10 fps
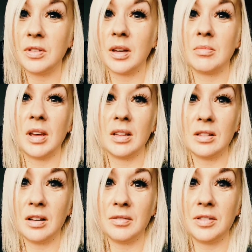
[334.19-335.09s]
them
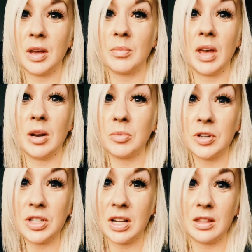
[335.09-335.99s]
and love them and
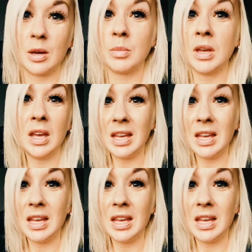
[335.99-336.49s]
appreciate them,